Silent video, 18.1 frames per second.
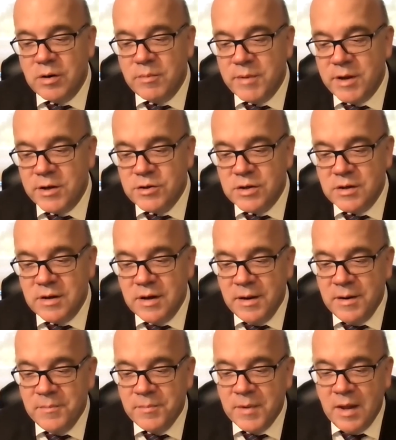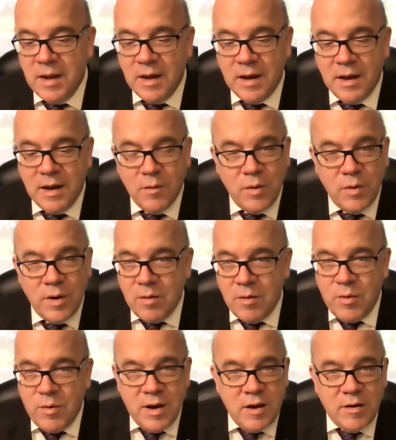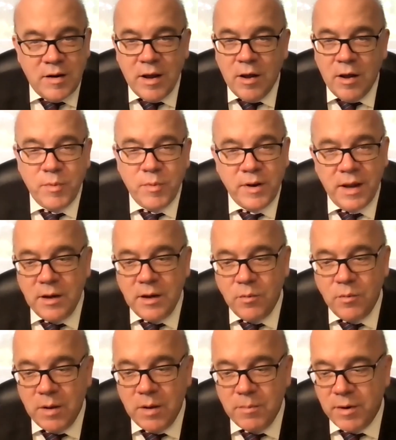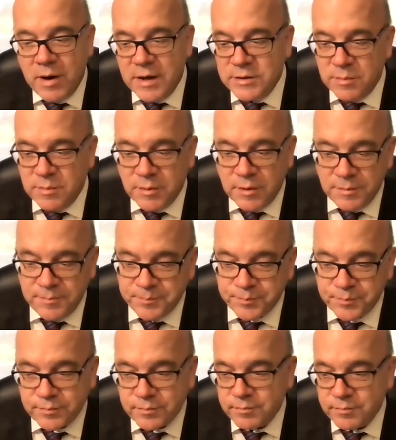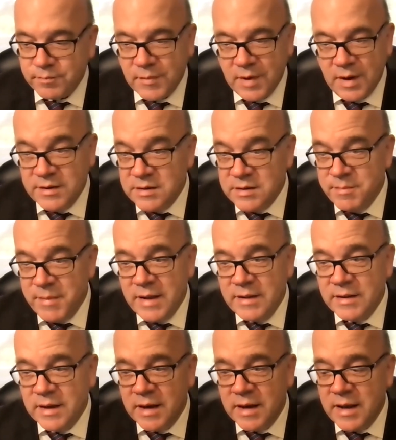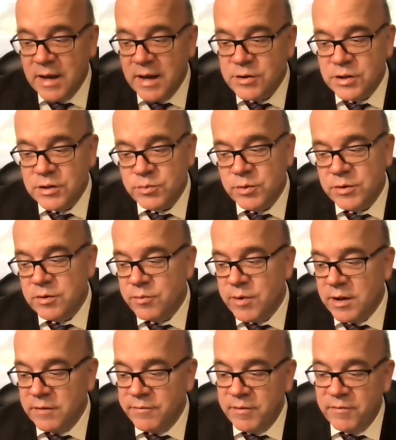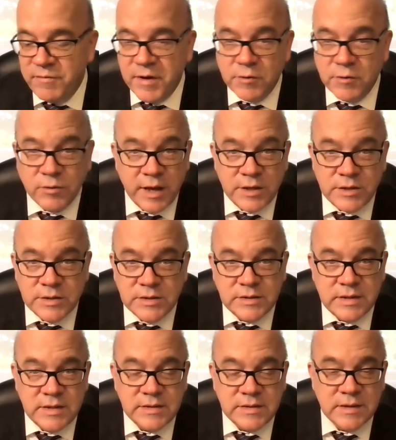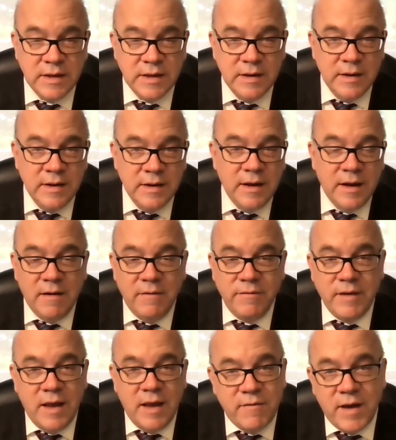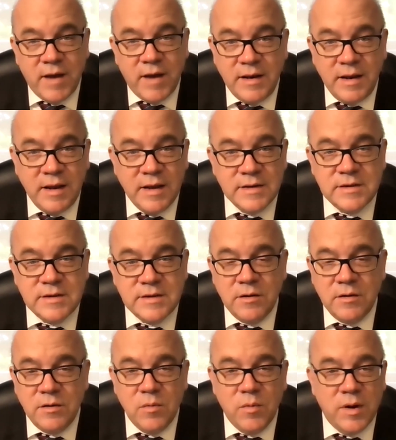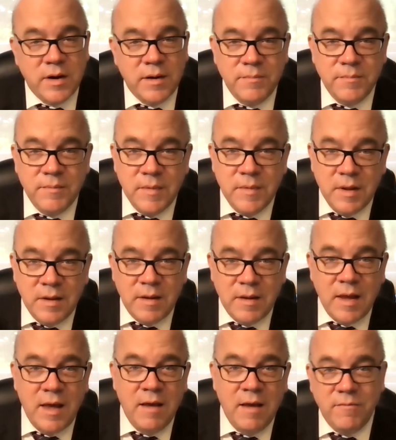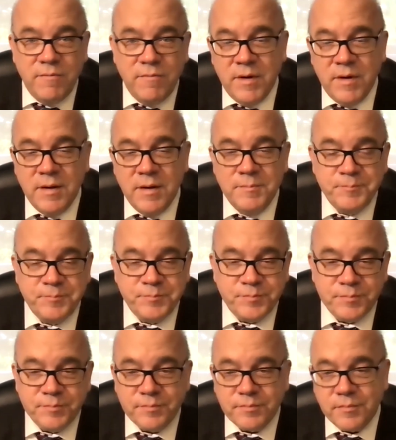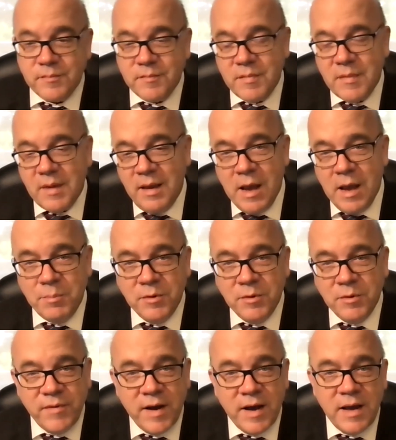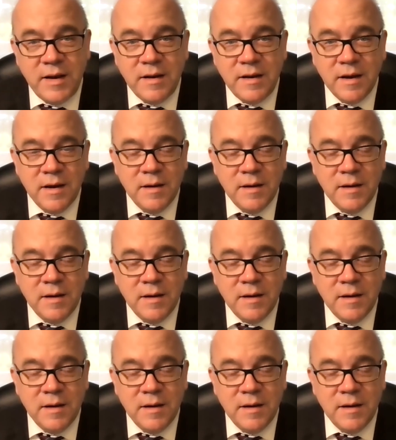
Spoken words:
mentioned. We're here to help in any way possible to make the connections with the relevant federal agencies. If you have ideas that you want to have amplified